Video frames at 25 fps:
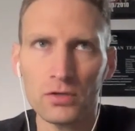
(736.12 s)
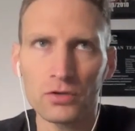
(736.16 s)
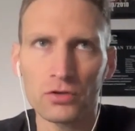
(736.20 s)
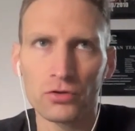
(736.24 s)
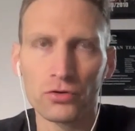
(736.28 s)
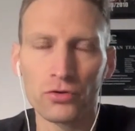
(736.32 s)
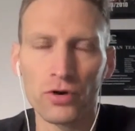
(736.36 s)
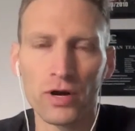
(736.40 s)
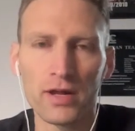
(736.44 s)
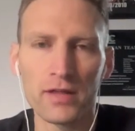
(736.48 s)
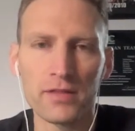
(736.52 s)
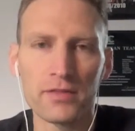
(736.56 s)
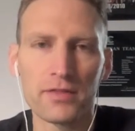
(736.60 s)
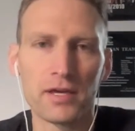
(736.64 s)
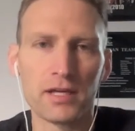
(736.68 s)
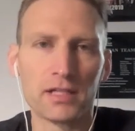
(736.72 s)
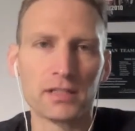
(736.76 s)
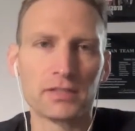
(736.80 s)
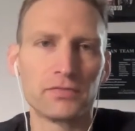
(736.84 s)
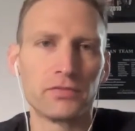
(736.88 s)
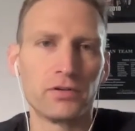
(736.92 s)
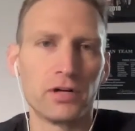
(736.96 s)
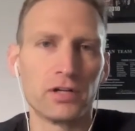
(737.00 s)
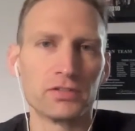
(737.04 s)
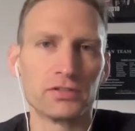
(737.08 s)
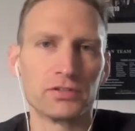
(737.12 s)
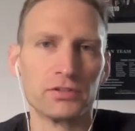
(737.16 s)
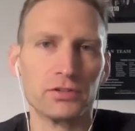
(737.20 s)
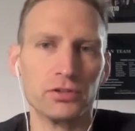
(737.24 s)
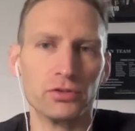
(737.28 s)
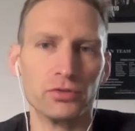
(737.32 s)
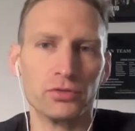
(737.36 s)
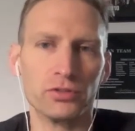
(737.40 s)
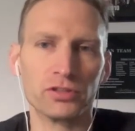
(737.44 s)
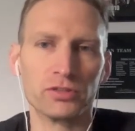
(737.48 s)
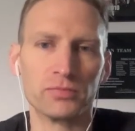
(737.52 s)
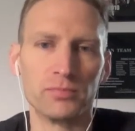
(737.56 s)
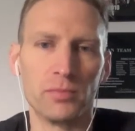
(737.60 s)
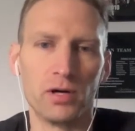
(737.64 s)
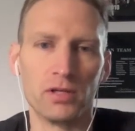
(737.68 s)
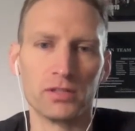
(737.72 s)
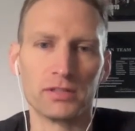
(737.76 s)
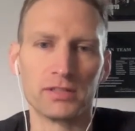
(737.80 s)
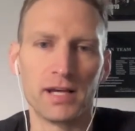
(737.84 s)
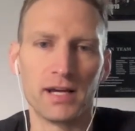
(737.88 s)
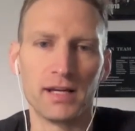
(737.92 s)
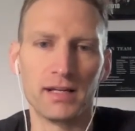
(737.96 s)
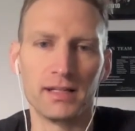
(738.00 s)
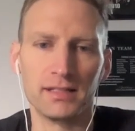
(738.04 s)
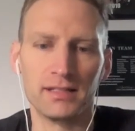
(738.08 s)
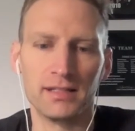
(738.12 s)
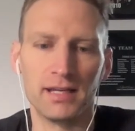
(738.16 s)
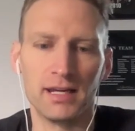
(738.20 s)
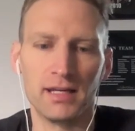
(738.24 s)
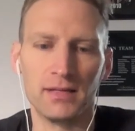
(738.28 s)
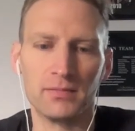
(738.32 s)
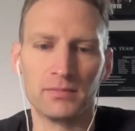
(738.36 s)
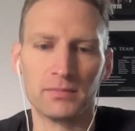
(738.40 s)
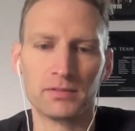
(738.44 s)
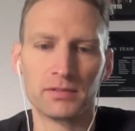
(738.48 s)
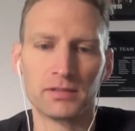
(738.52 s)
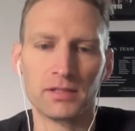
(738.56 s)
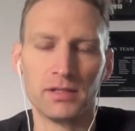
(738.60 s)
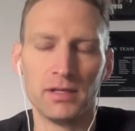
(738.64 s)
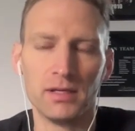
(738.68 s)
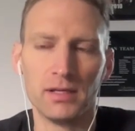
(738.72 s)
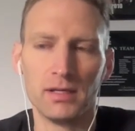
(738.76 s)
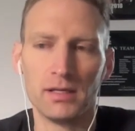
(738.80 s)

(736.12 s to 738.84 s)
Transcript: great things for us to do with small-sided games.